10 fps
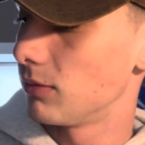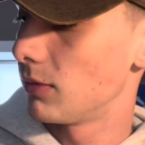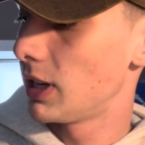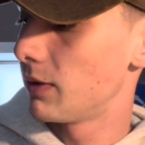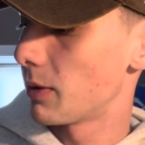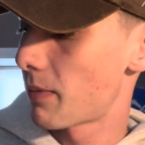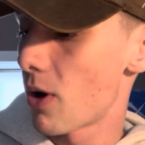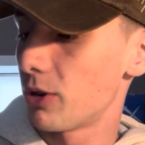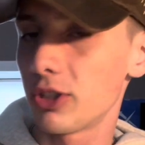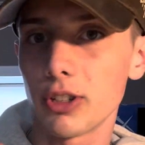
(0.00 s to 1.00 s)
Even the
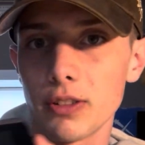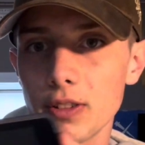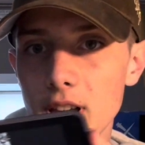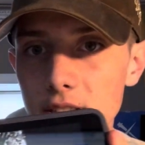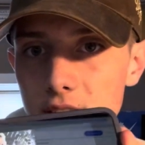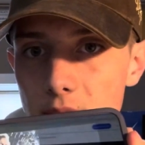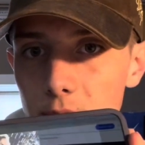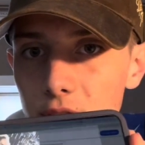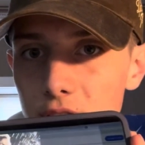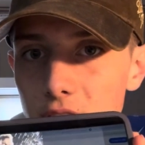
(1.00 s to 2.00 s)
poster is
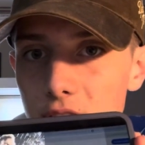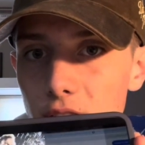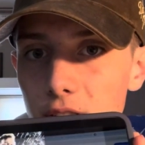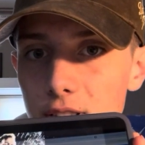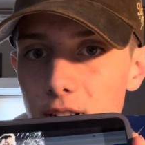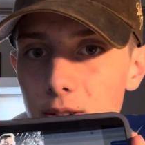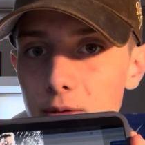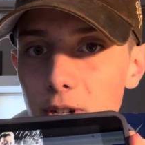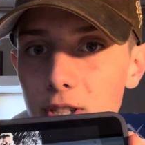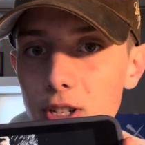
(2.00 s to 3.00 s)
similar to his art style,
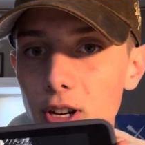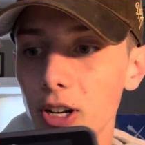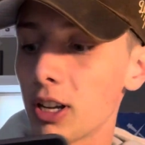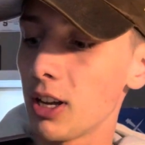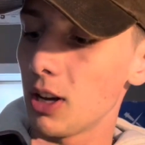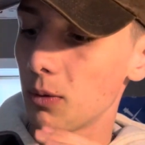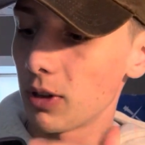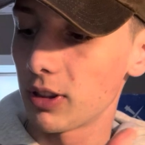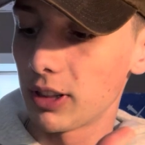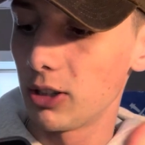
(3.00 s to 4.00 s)
very dark,
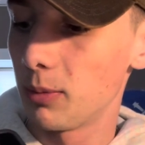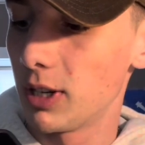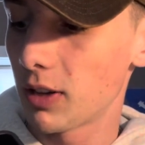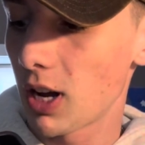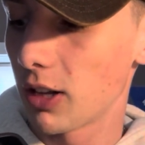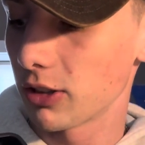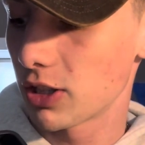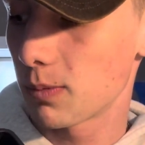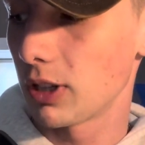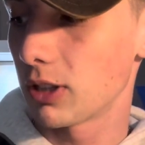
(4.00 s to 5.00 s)
with a little bit of color
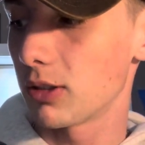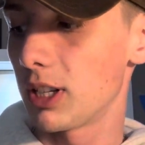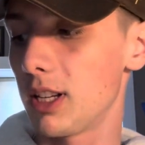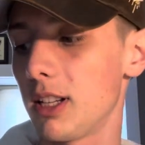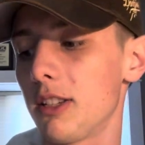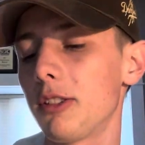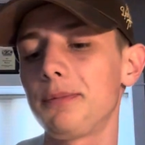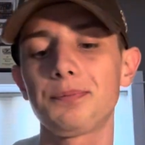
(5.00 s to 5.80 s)
sprinkled in.